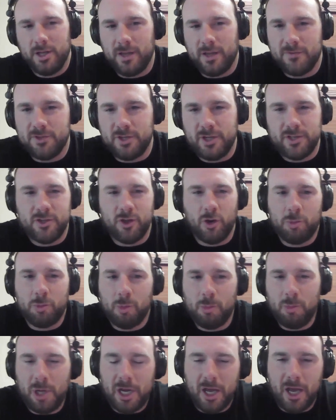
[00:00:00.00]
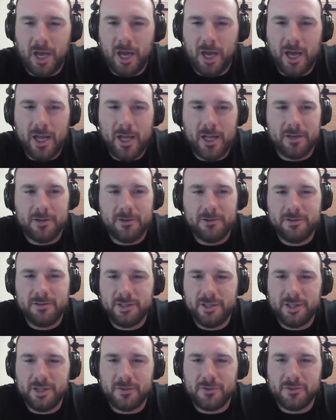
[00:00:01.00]
gives you a dopamine high and,
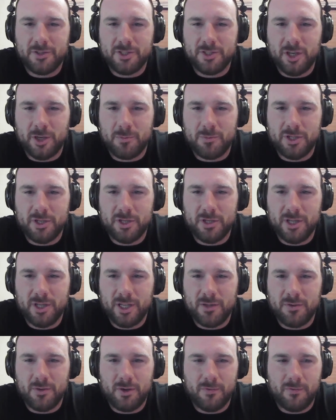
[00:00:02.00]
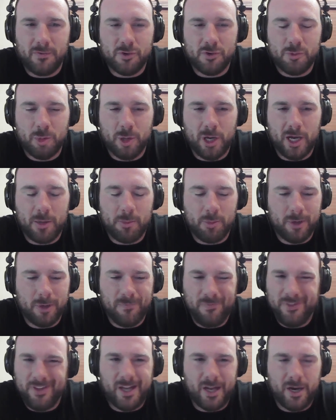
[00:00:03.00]
just helps you get to a different spot.
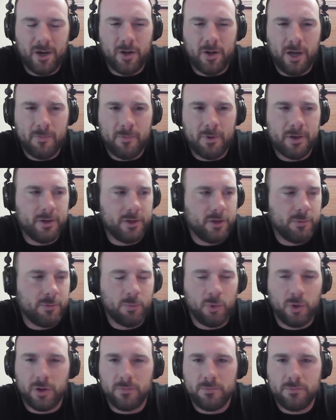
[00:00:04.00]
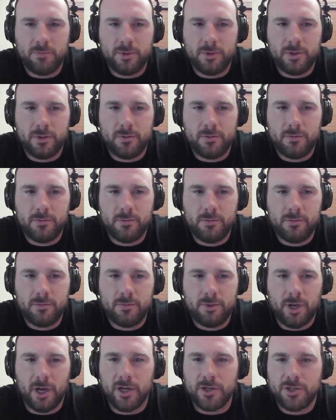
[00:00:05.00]
But I don't know. I've been a little more
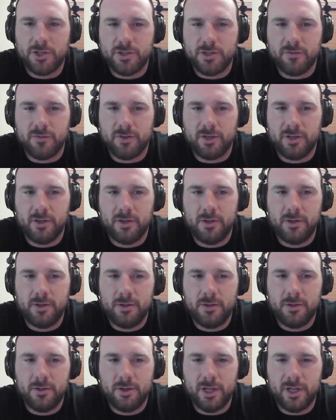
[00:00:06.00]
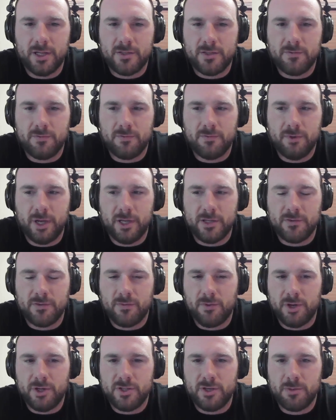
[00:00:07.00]
conscious of it as of
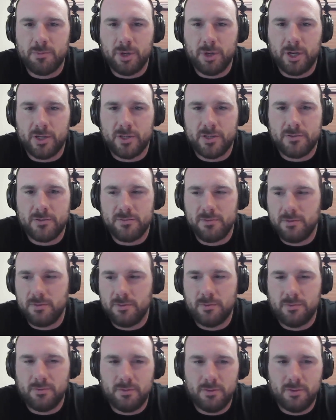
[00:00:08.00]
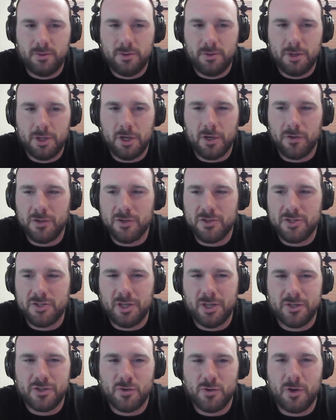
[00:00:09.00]
recent because, you
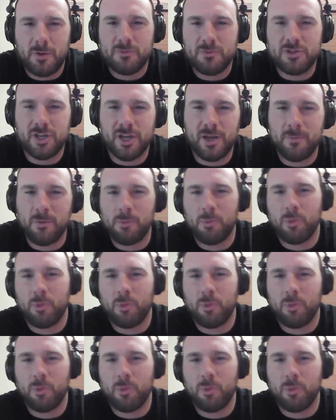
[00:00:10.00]
see the screen time